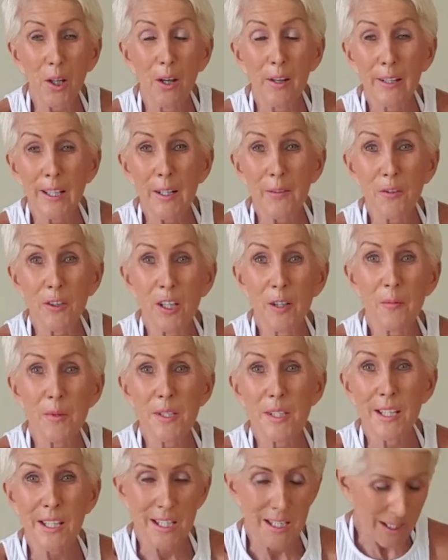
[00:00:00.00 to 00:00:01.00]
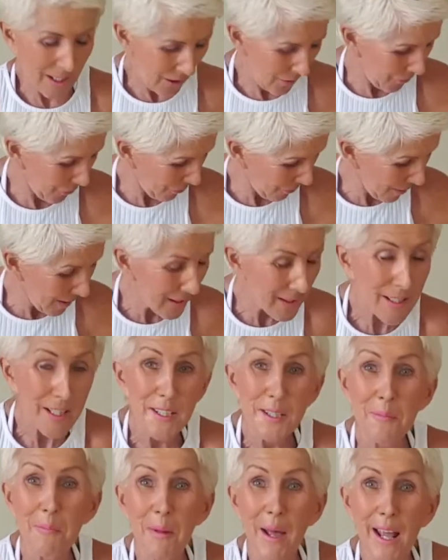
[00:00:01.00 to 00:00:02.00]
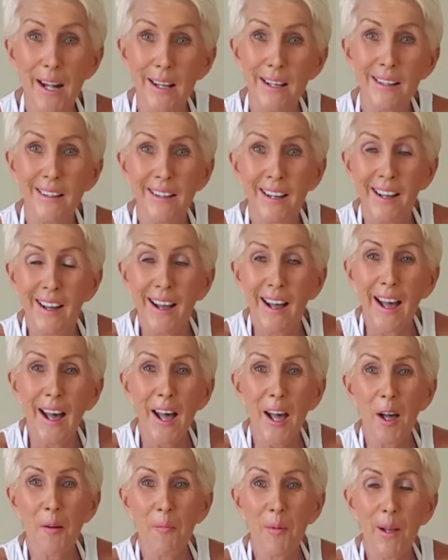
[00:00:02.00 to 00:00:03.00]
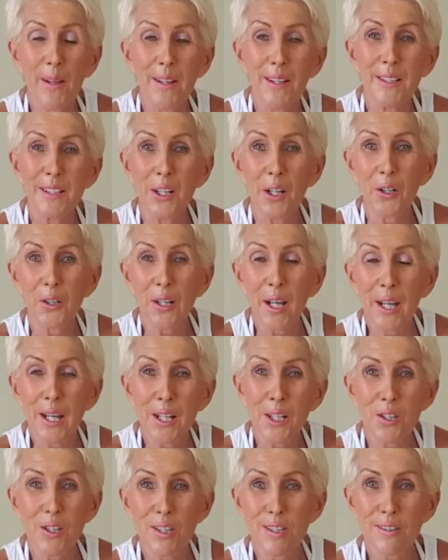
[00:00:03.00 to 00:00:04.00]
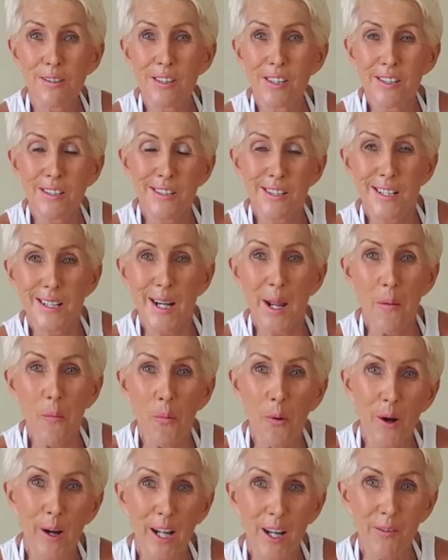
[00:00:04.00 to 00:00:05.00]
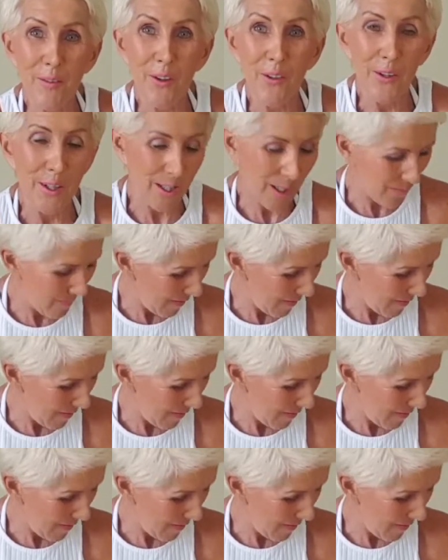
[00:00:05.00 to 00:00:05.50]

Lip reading: going, even though I'm 63, it doesn't matter. You know, age is just a number. I never think